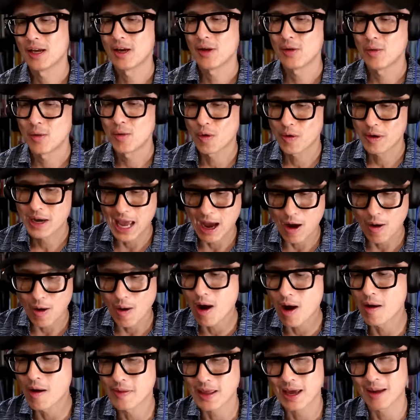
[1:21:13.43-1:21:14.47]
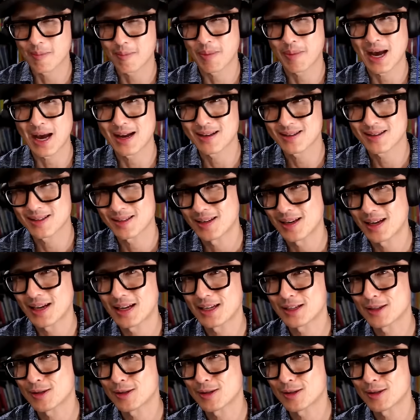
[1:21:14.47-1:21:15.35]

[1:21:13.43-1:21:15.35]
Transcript: who are now on that path today.